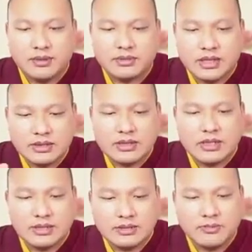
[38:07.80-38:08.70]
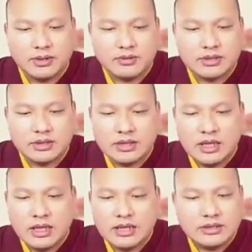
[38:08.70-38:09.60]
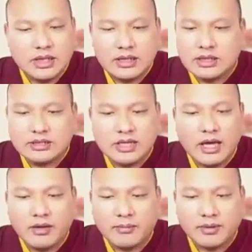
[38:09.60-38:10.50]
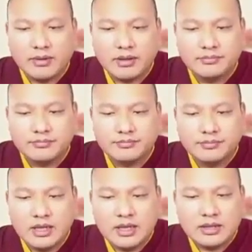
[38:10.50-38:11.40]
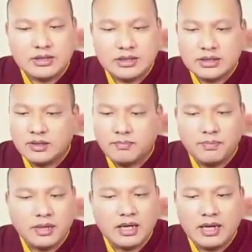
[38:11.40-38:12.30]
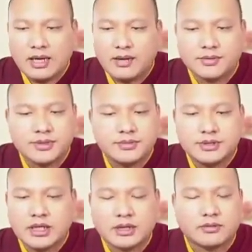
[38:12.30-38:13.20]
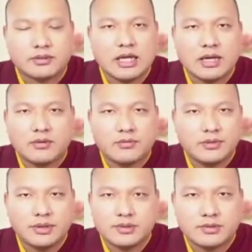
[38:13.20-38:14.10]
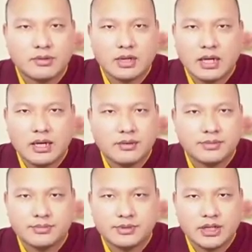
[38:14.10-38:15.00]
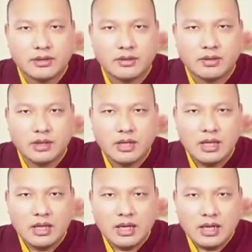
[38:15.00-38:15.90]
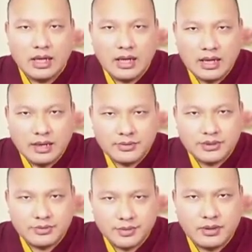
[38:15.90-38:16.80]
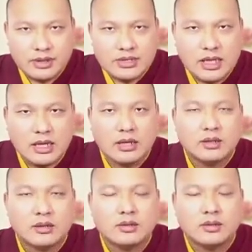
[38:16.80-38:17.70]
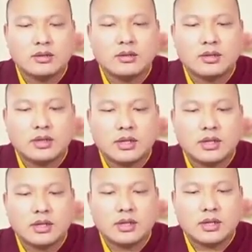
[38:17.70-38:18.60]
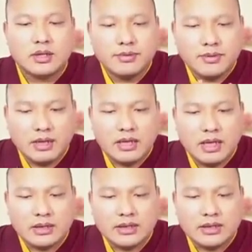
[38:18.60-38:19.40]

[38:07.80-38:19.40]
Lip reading: Okay, you'd eat samba. So other than that, there really wasn't much else to do. It's really difficult, I think. And the actual fact is very difficult to do this. And because it's so difficult,